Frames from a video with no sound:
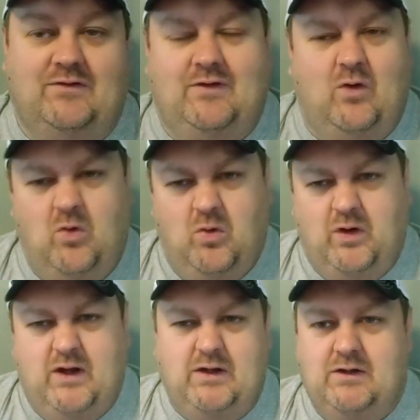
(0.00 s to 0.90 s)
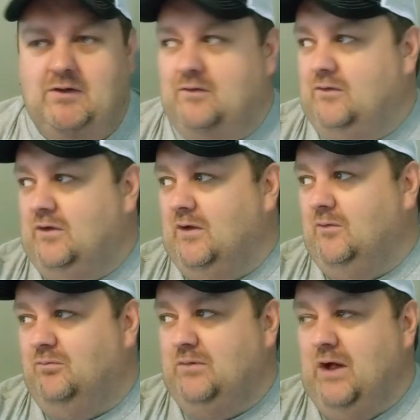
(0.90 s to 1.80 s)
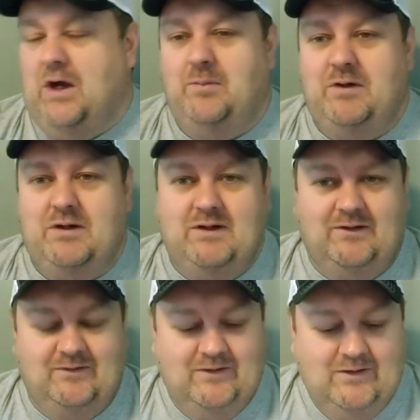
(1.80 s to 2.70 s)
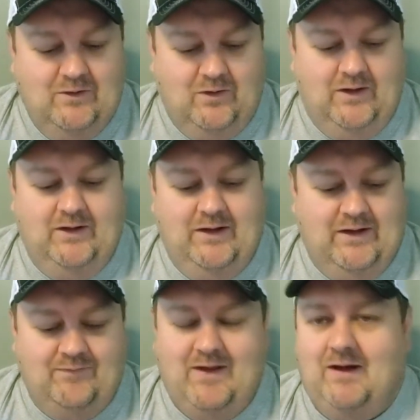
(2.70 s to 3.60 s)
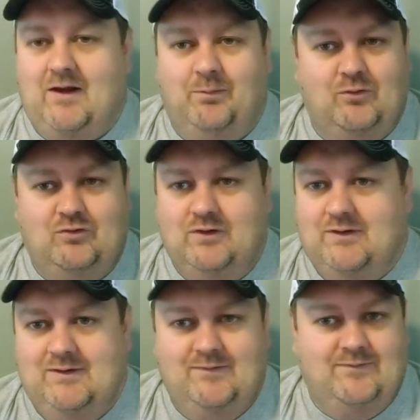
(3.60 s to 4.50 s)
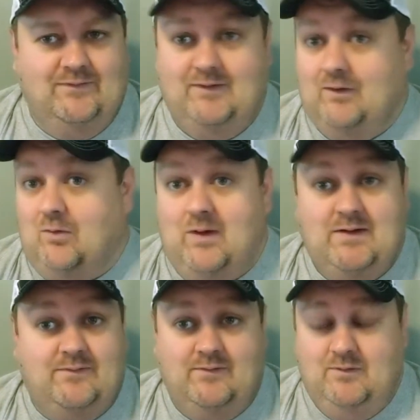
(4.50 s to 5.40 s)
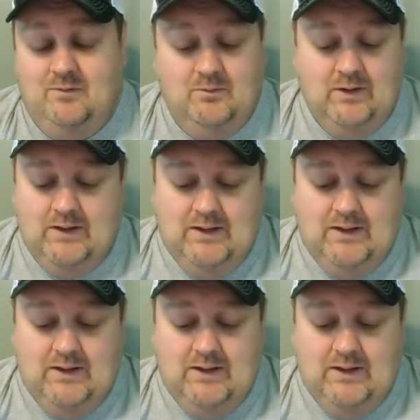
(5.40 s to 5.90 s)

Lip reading: I was like, I gotta get a Miyabi, and I've had a couple Shuns, and they're great too.